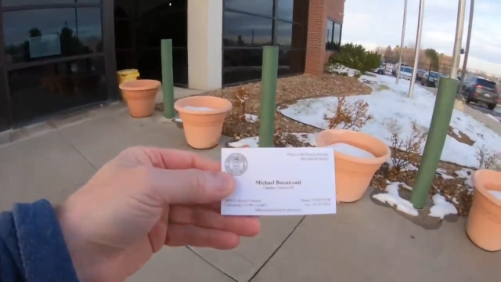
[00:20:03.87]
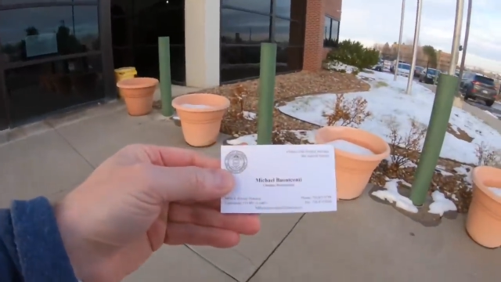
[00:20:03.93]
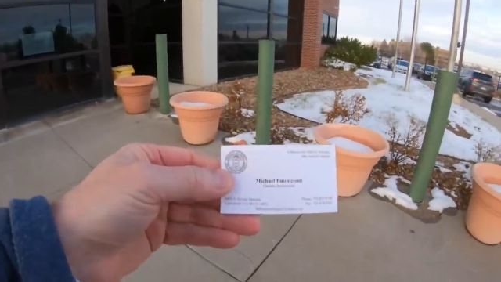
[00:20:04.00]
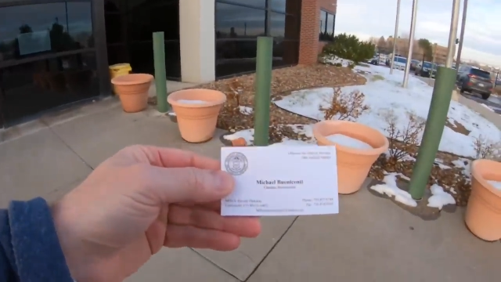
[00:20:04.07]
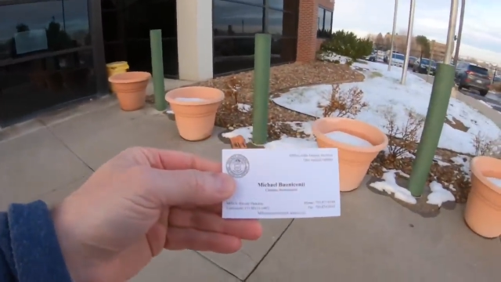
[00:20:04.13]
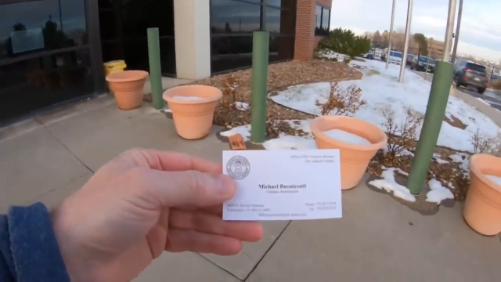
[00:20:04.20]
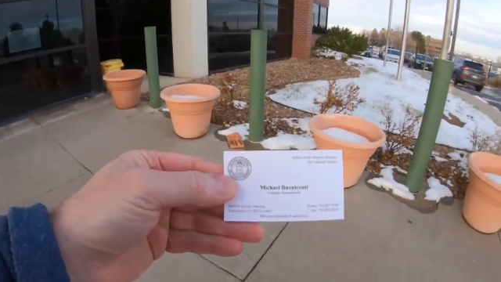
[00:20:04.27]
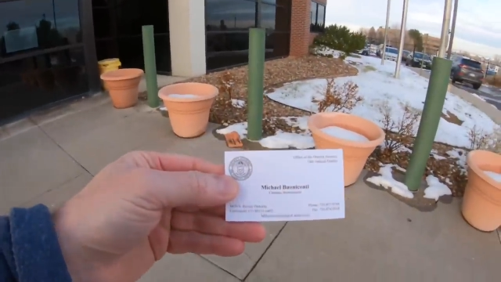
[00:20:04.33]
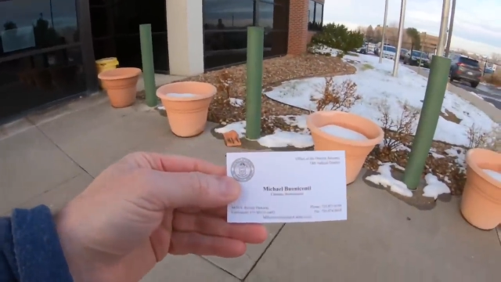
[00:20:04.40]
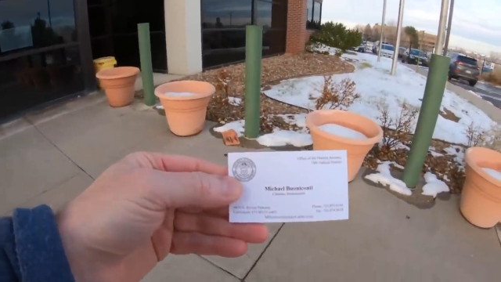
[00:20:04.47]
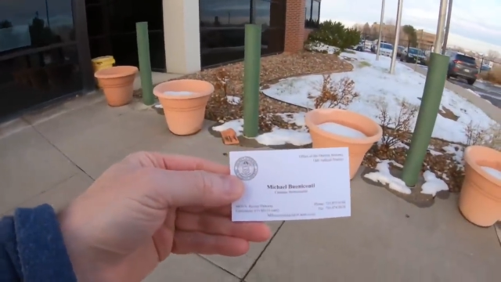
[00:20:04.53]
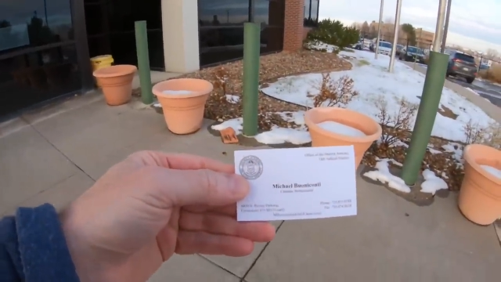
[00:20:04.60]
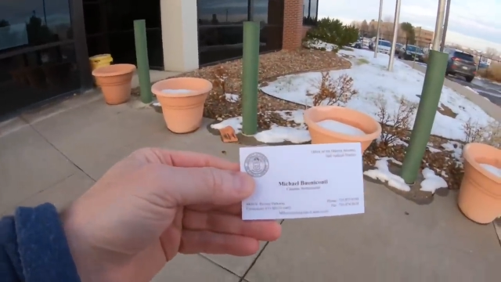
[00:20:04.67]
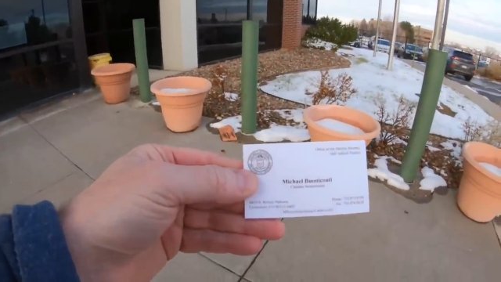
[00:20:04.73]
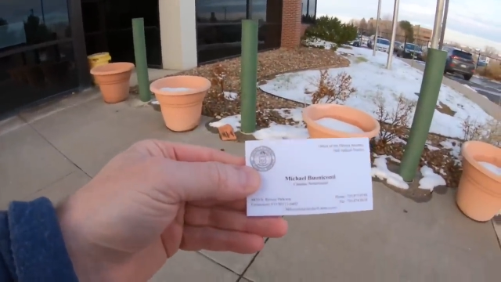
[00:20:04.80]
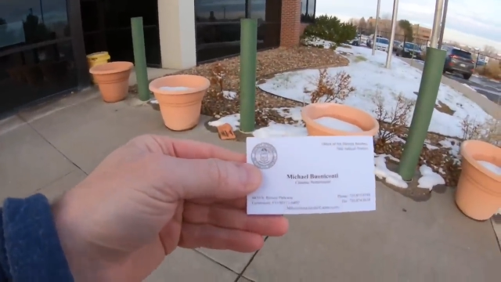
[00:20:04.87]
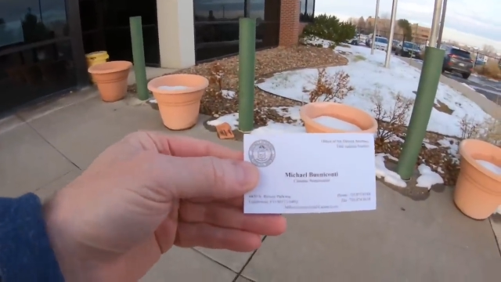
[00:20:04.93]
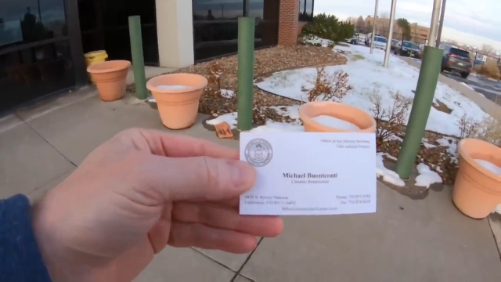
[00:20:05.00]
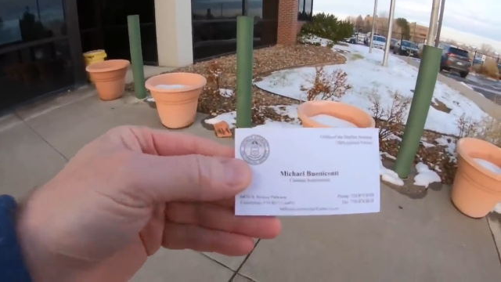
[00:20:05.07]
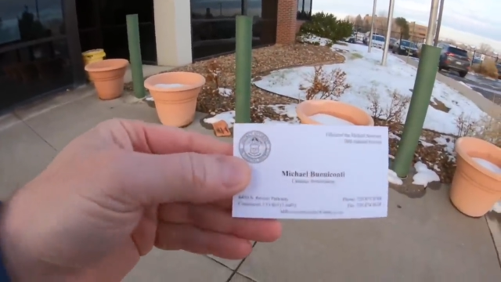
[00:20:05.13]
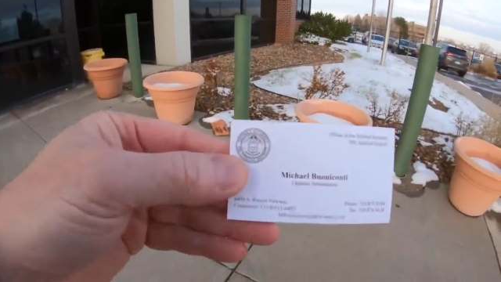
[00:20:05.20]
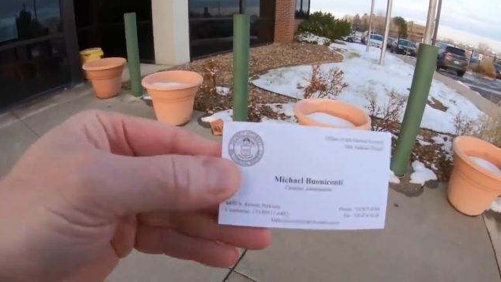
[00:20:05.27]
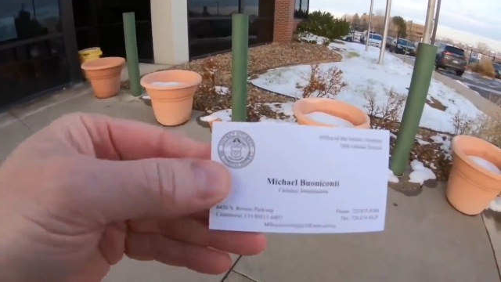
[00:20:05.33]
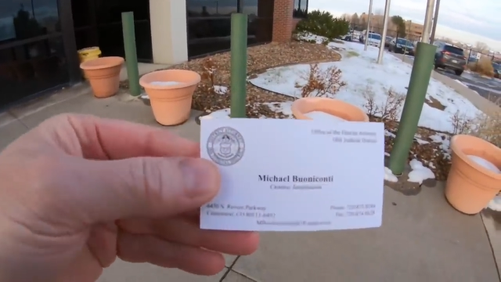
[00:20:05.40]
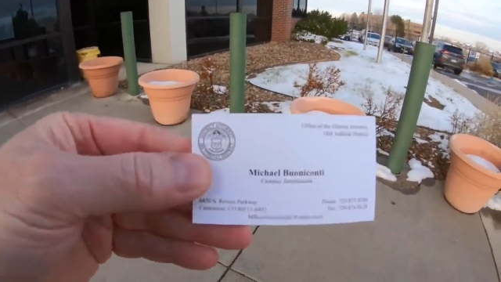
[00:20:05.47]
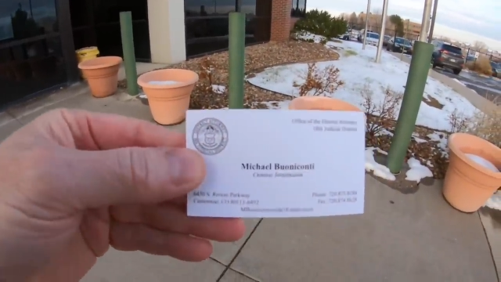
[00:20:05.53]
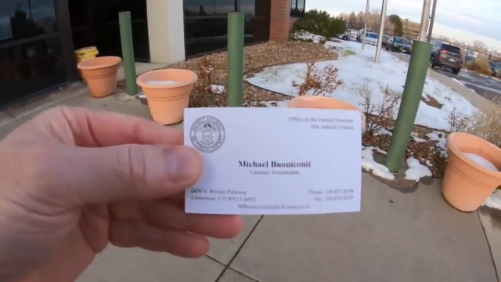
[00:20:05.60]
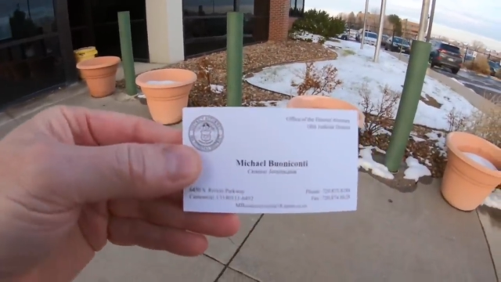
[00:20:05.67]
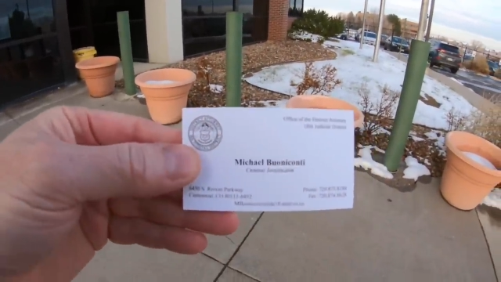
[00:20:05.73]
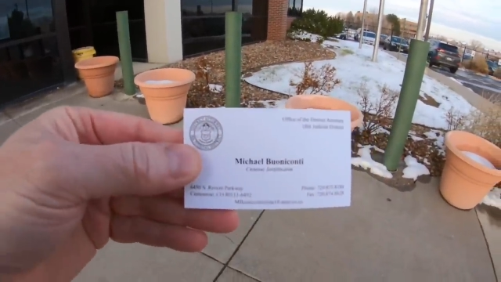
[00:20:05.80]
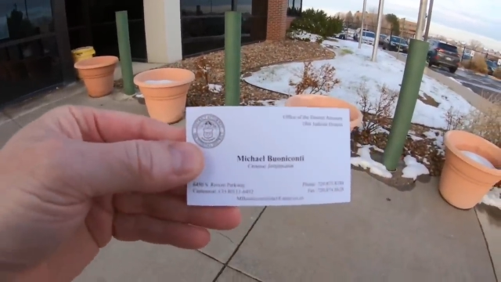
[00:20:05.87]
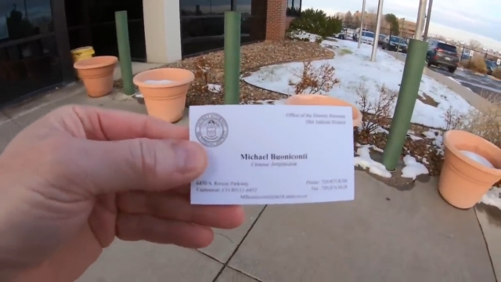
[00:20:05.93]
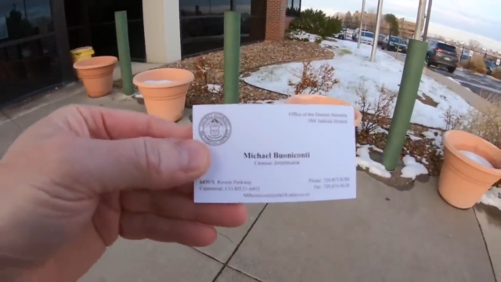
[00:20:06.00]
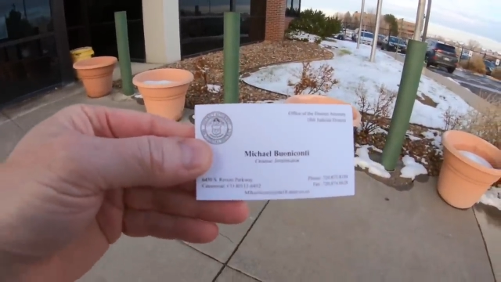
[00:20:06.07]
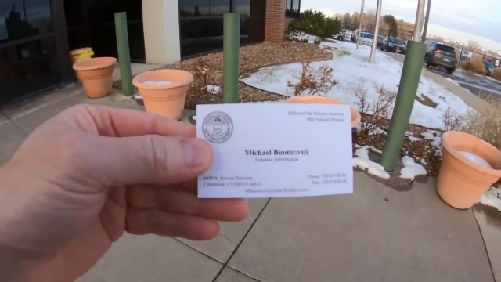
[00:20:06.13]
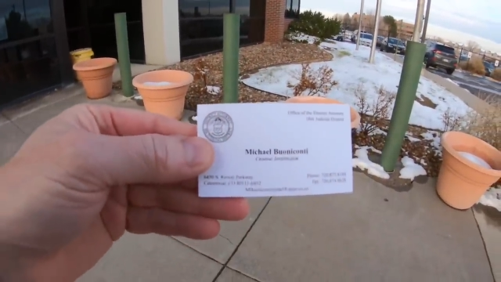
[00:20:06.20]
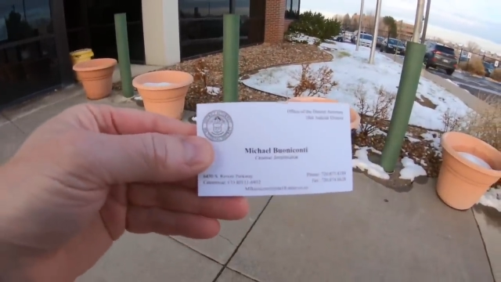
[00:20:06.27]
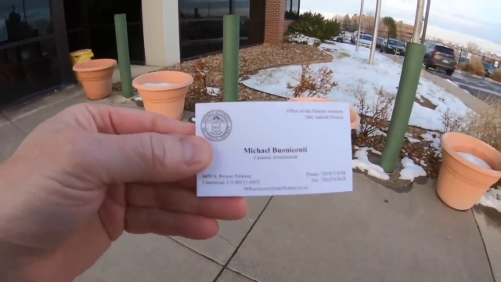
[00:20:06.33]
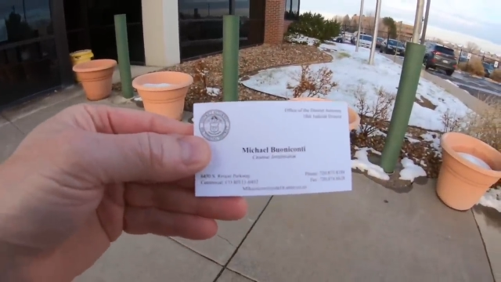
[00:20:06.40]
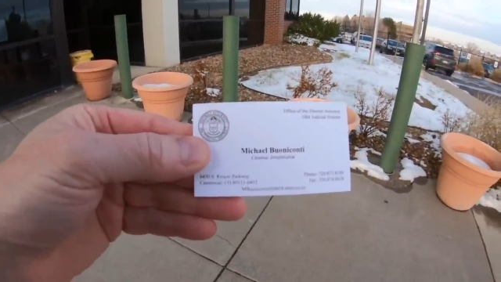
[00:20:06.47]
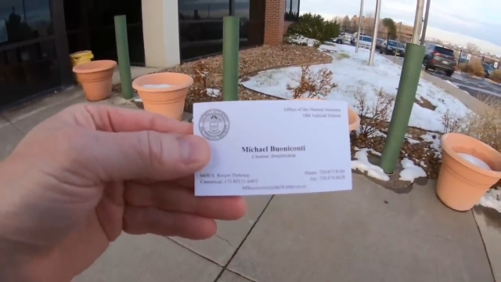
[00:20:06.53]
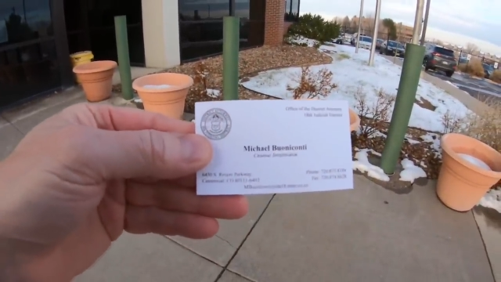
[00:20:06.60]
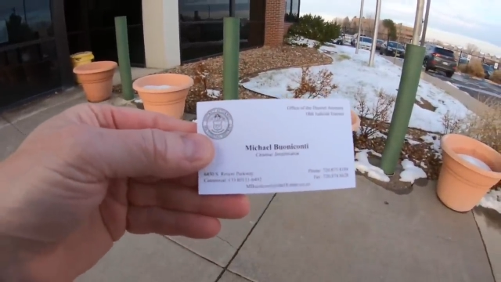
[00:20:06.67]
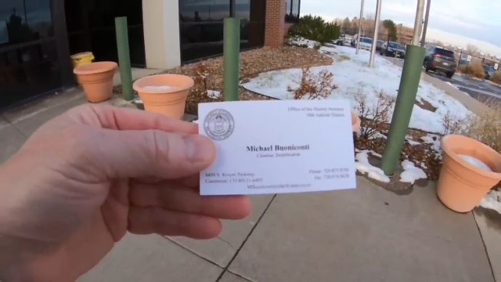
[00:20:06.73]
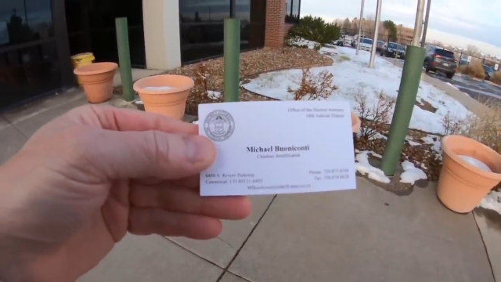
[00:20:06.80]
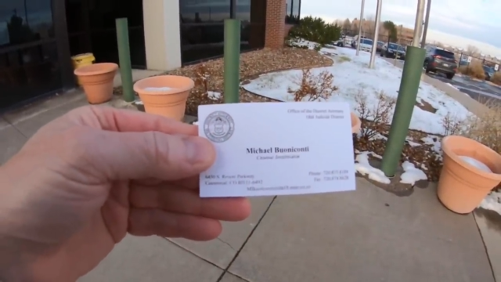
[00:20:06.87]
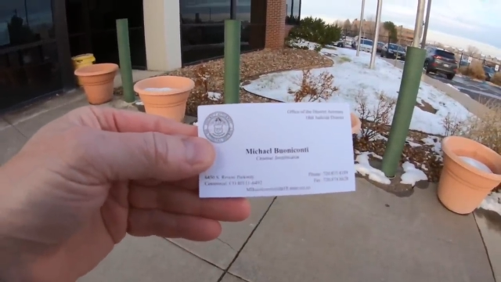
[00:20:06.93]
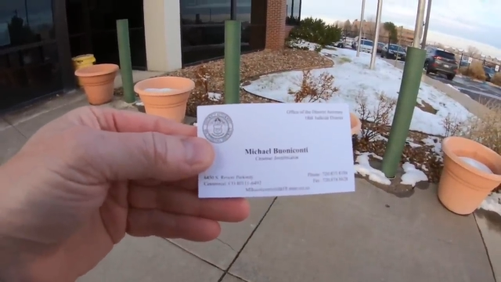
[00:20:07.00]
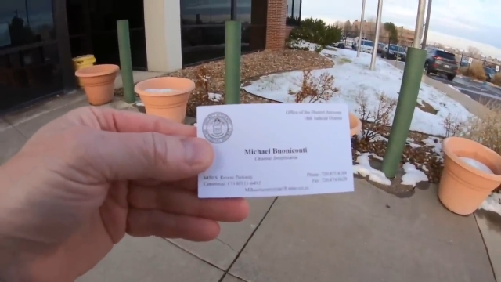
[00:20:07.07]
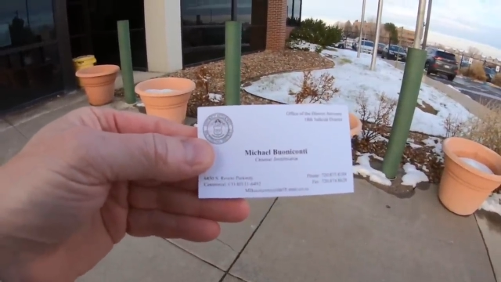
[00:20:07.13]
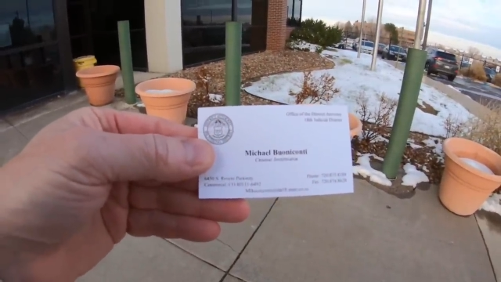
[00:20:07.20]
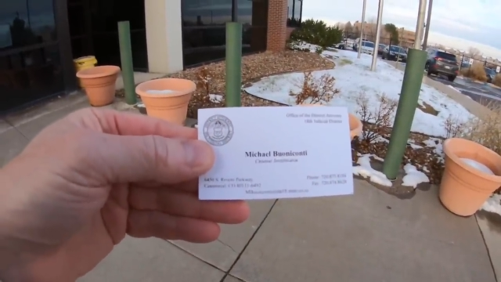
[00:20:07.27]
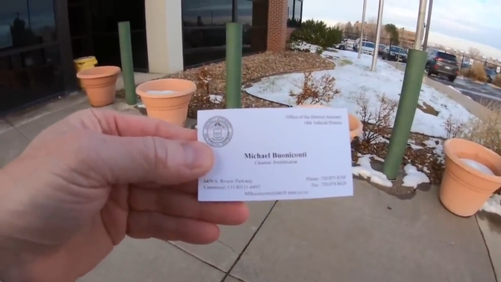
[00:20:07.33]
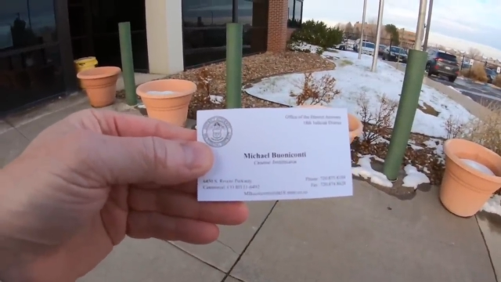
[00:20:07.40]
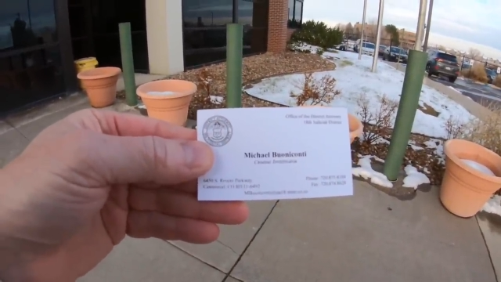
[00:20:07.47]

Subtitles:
No face is visible, so there are no lips to read.